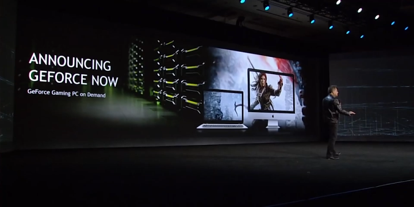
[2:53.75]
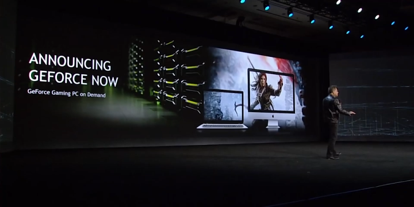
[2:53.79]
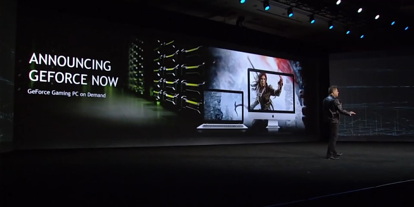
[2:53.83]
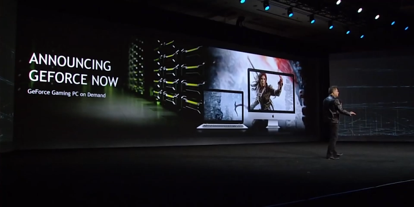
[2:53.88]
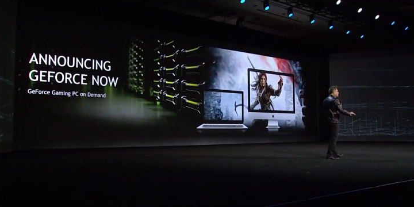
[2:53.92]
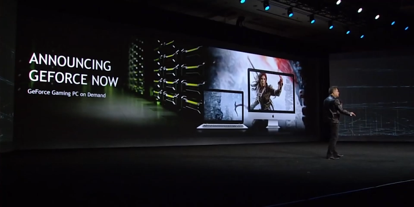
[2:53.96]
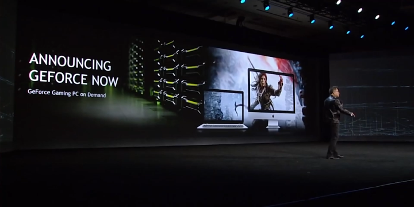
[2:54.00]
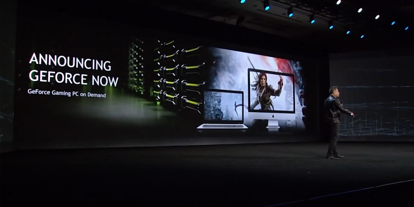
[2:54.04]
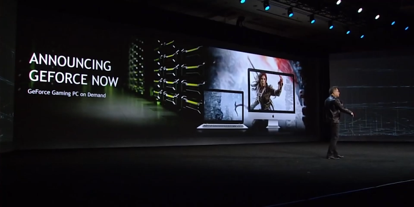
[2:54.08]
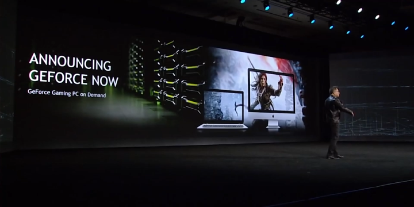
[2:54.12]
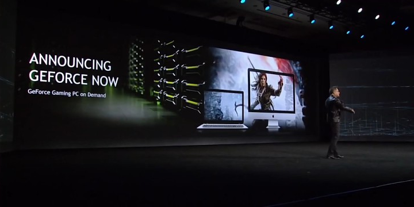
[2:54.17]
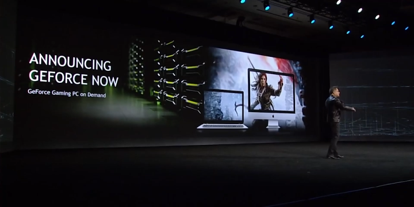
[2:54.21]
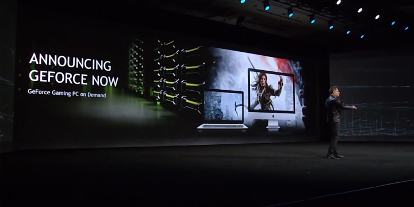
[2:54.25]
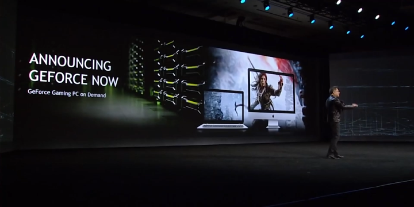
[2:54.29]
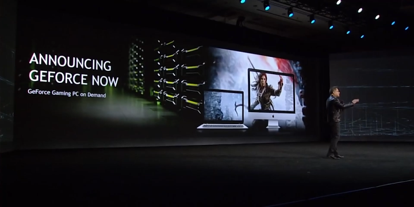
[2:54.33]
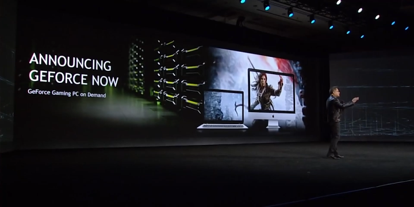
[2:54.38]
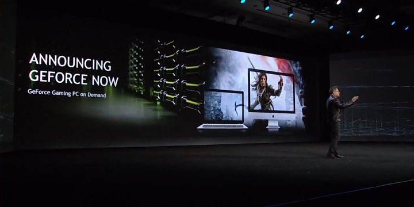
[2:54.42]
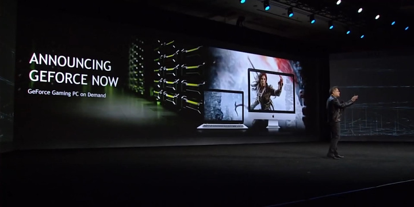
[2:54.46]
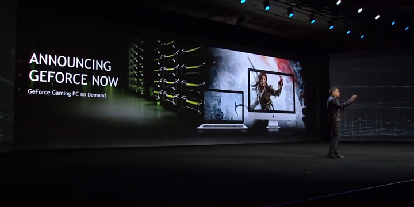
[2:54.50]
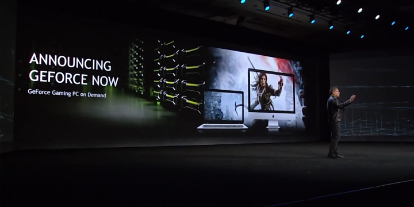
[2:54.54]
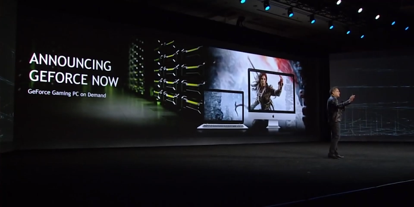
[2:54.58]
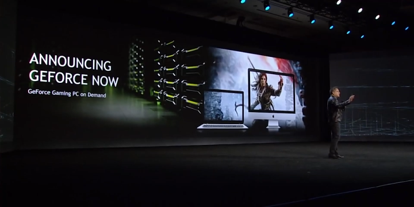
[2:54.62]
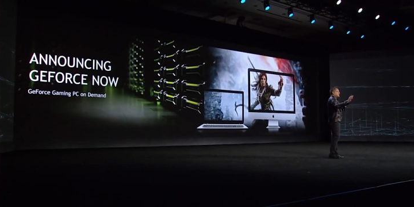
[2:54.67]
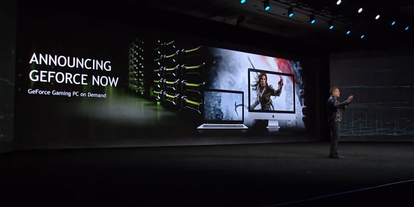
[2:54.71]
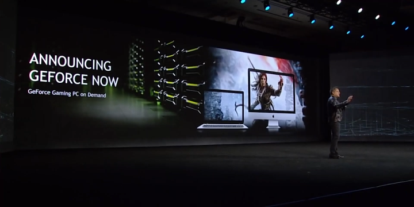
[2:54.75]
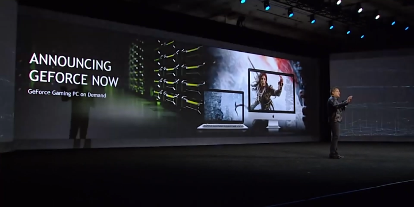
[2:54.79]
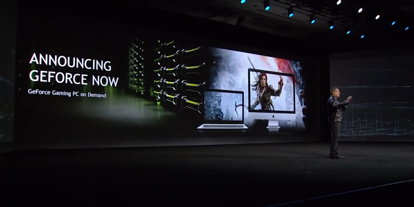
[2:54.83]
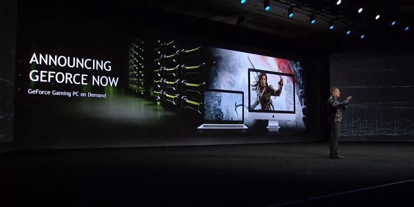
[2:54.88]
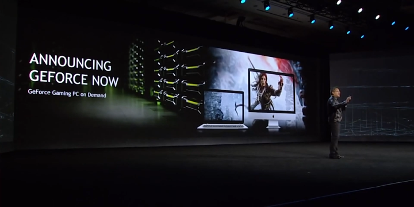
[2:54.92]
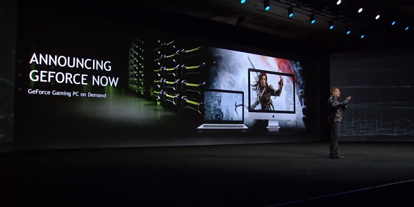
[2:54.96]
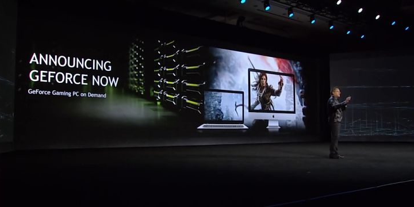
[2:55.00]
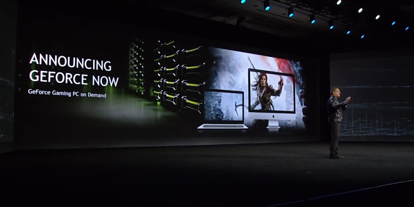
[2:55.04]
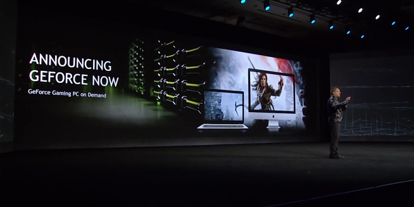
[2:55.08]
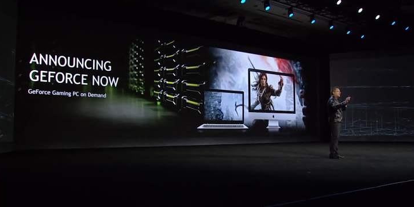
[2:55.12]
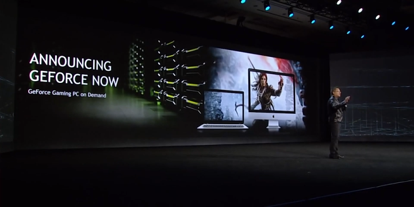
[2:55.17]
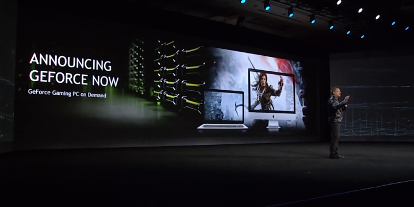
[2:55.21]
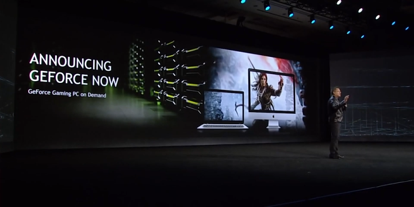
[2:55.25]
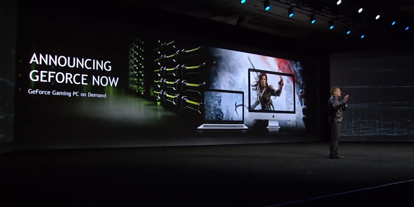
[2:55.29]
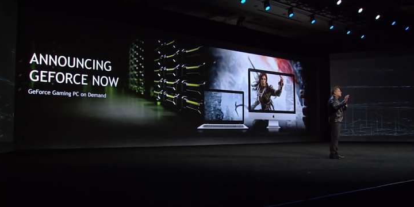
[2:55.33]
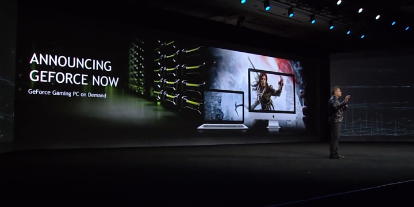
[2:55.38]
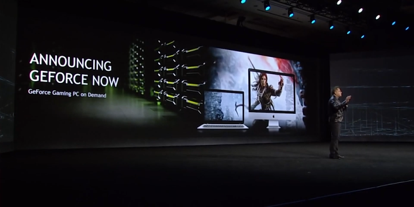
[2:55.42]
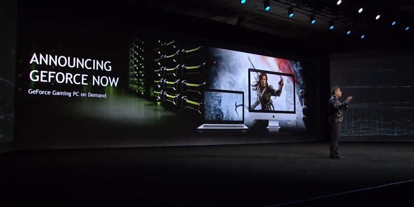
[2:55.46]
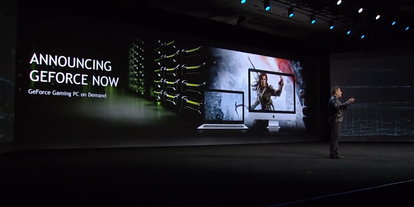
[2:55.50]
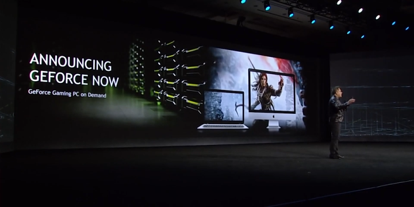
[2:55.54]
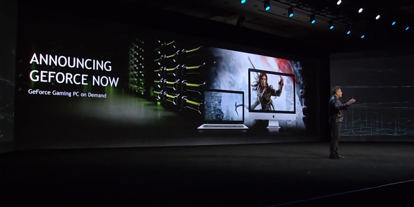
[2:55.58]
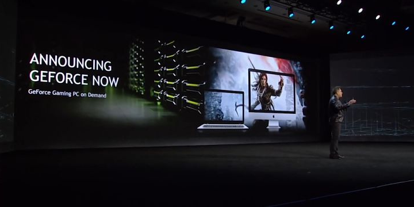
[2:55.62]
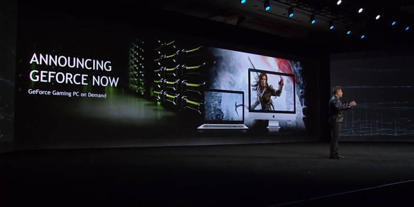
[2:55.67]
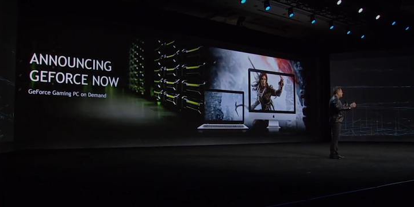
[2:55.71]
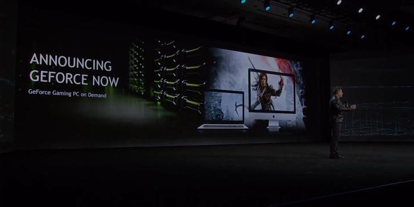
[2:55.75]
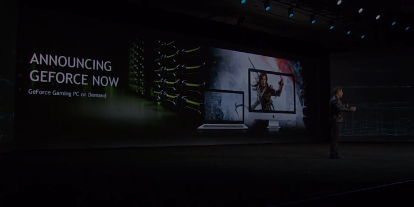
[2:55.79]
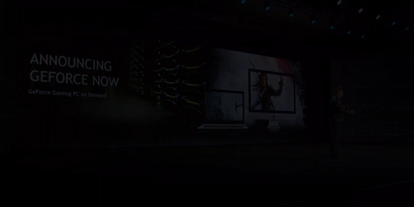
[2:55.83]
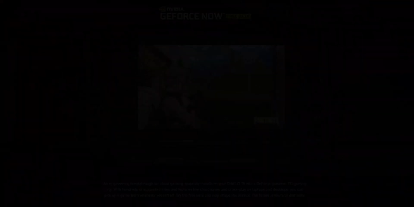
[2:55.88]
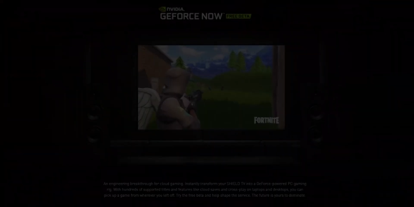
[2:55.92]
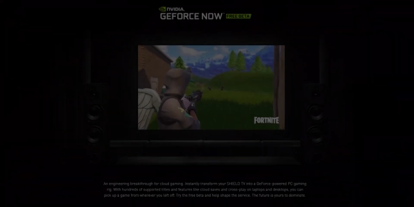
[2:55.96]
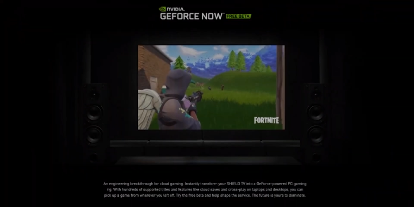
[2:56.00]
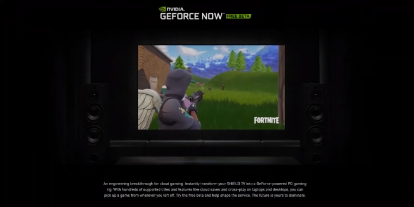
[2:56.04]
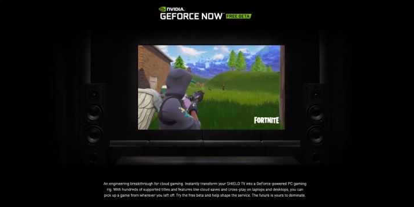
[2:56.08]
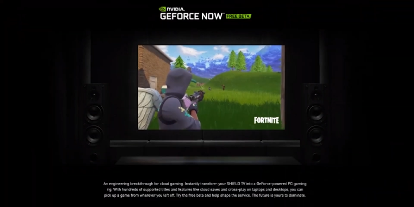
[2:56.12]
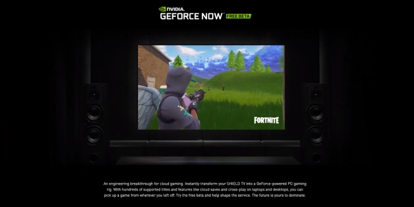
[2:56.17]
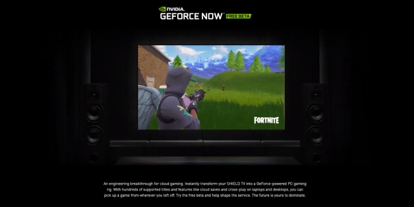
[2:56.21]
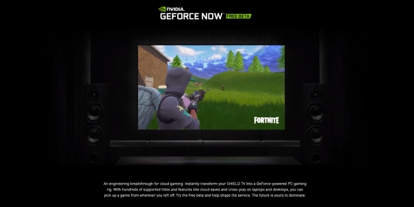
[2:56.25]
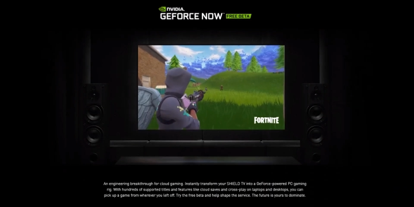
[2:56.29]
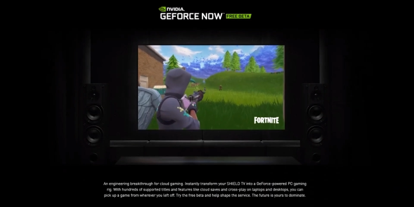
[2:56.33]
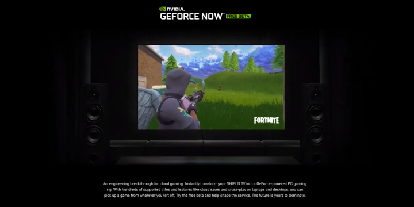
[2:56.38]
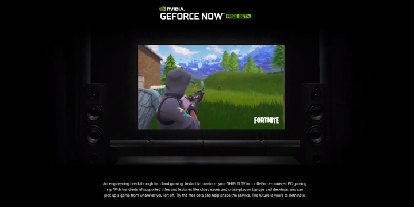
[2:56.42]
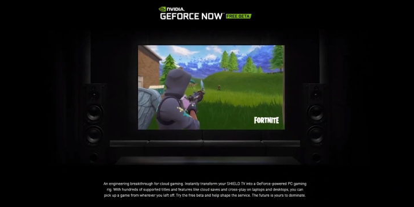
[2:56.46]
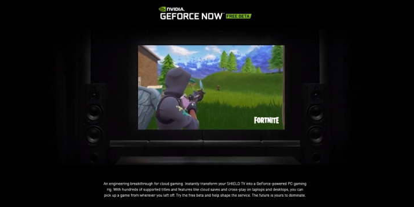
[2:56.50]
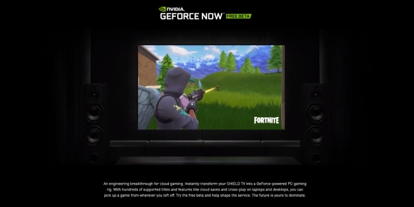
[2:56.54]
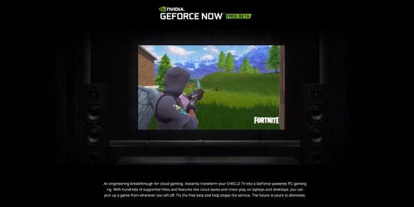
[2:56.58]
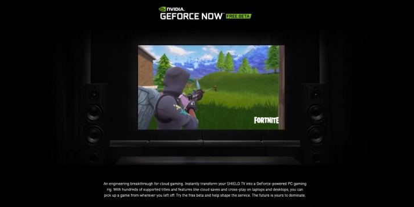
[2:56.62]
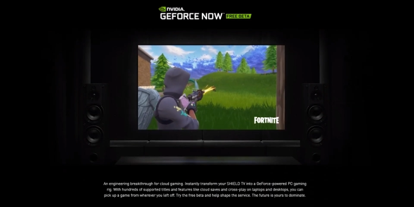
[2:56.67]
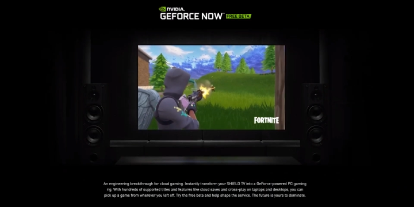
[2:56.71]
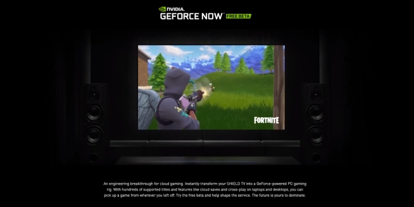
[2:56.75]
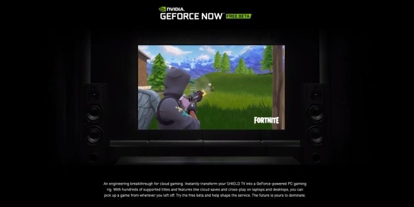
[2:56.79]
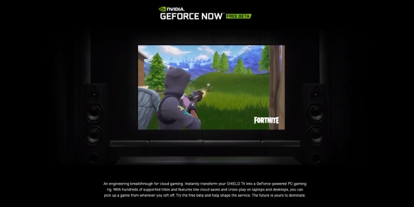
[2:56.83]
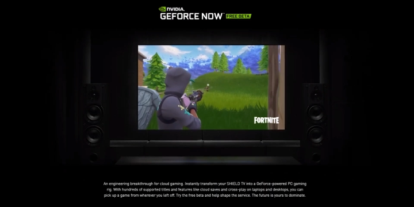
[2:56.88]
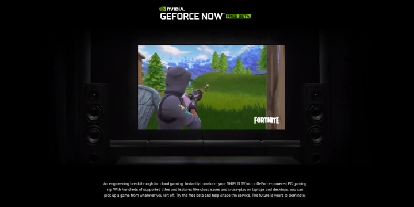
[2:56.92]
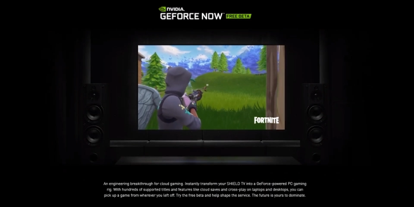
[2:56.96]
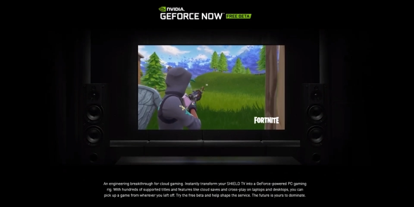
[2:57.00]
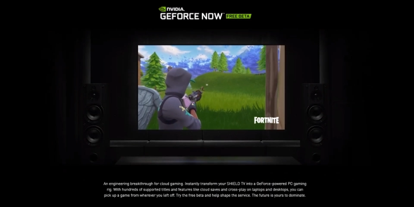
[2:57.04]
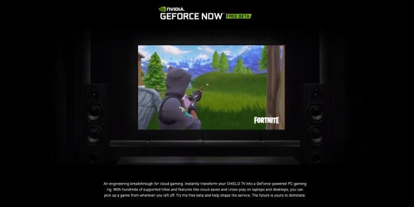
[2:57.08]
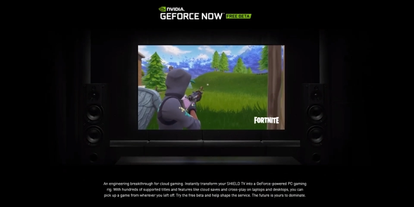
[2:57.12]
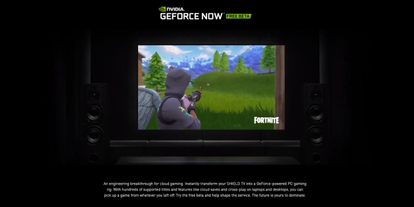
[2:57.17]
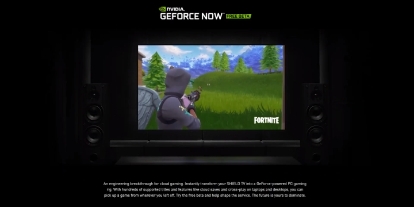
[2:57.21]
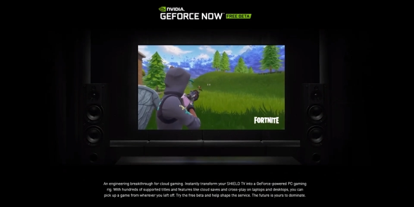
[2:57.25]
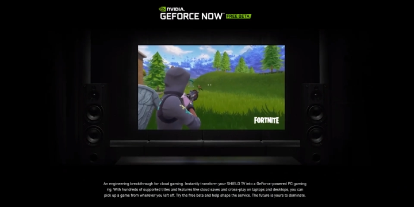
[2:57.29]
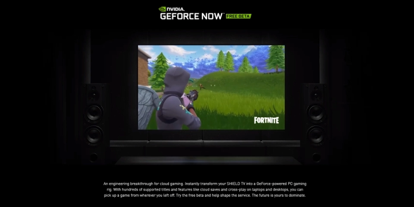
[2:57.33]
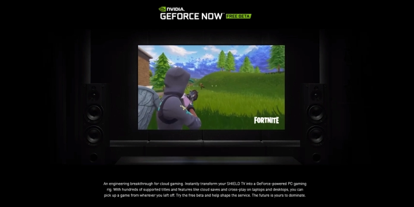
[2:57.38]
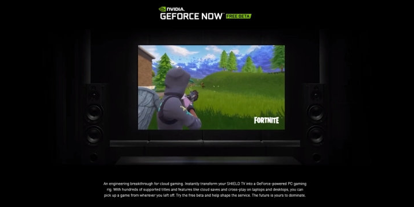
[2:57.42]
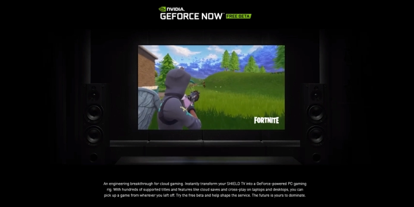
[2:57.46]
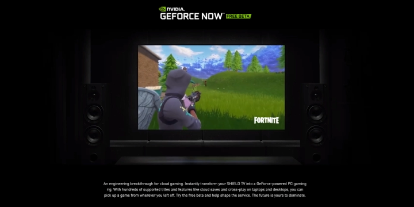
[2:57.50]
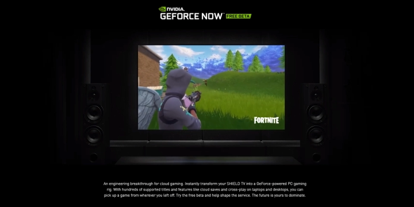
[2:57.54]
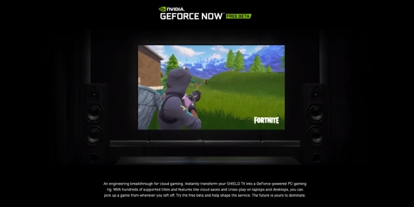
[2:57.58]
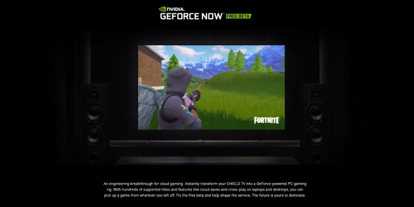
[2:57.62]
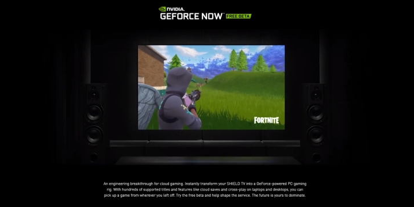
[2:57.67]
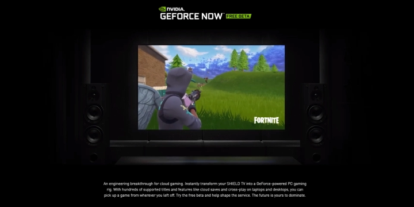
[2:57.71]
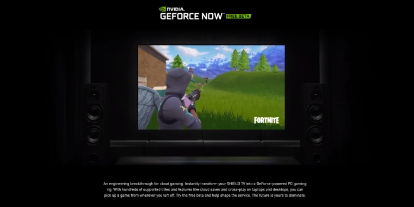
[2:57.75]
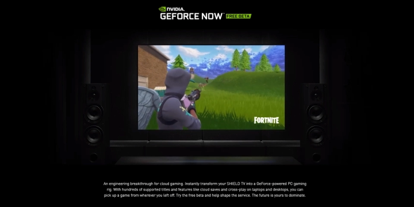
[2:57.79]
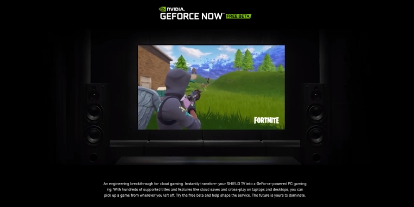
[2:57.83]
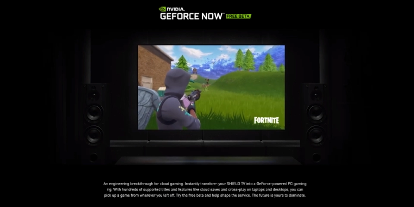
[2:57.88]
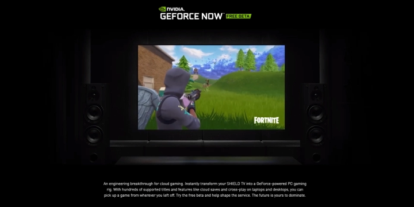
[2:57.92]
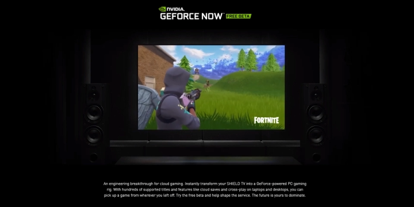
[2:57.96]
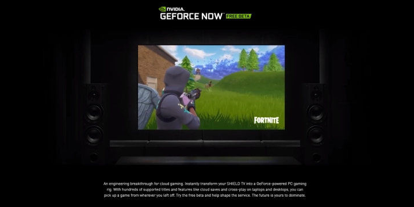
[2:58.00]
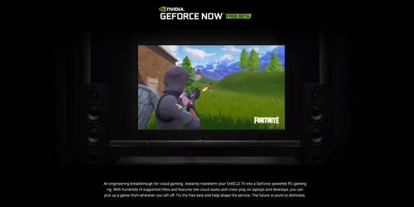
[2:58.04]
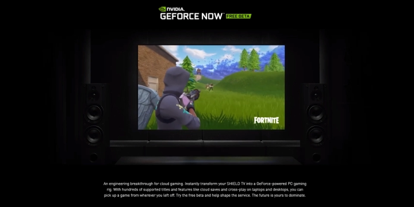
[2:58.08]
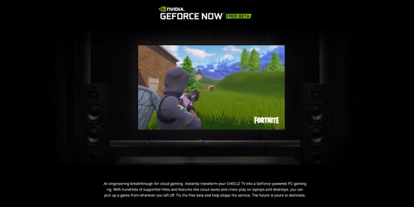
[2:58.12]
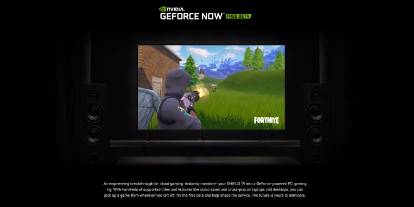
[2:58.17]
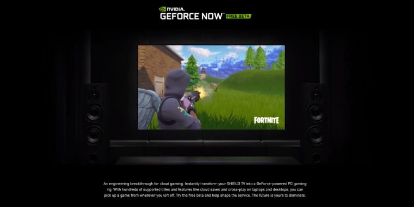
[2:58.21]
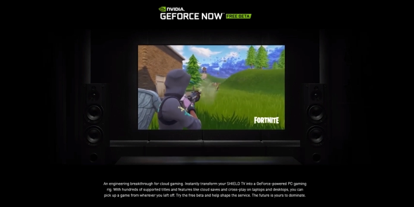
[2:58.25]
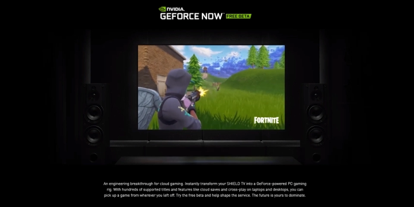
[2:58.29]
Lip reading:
No face is visible, so there are no lips to read.